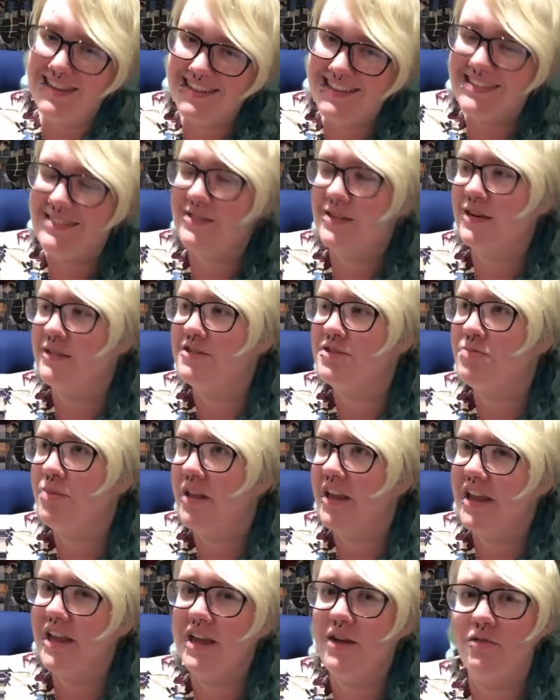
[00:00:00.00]
when I was
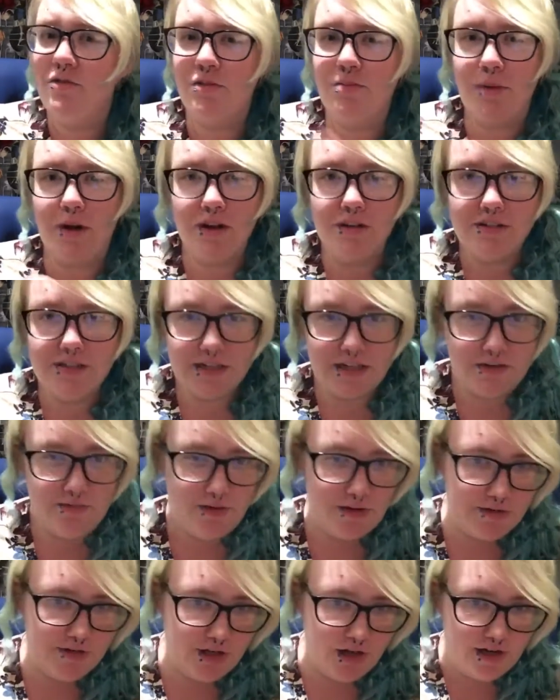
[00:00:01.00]
playing with Person and we
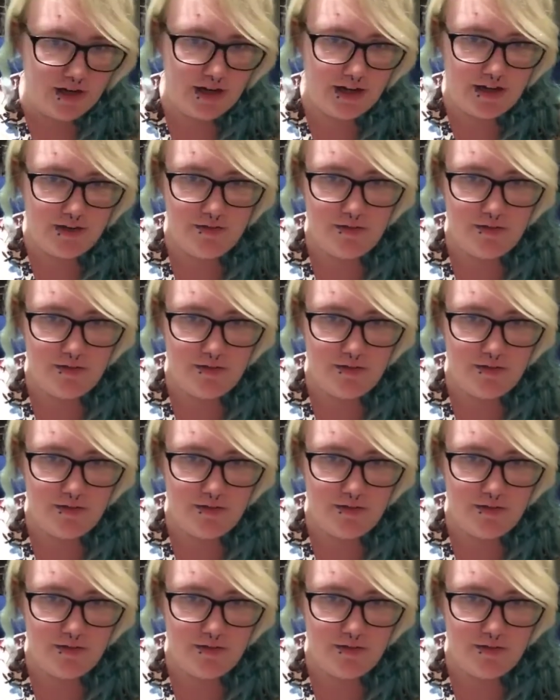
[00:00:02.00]
were talking